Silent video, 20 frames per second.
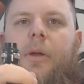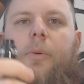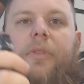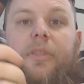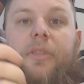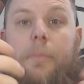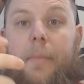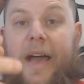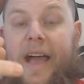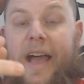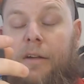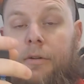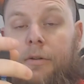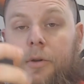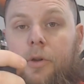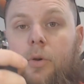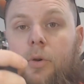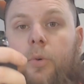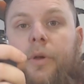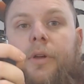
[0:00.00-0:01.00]
with the macro
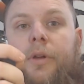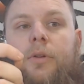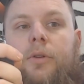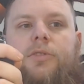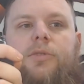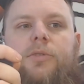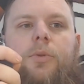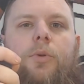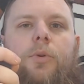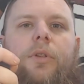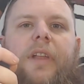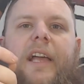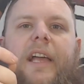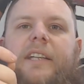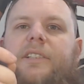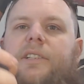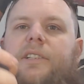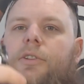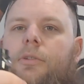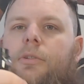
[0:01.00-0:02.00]
coils or
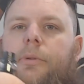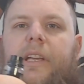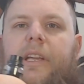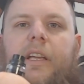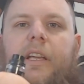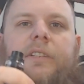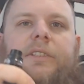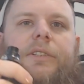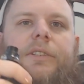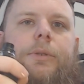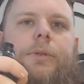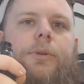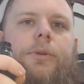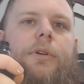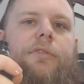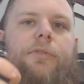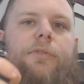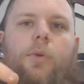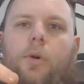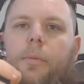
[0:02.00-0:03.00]
likes a 3 to
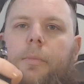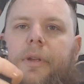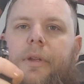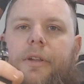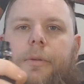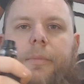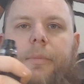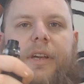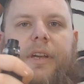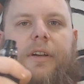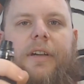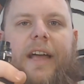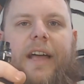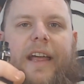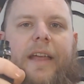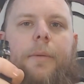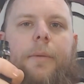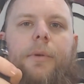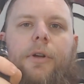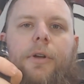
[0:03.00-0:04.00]
a 4 millimeter
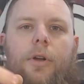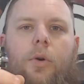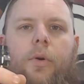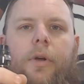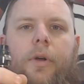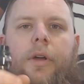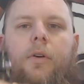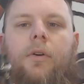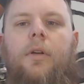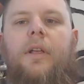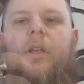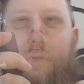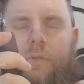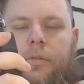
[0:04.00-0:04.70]
diameter coil,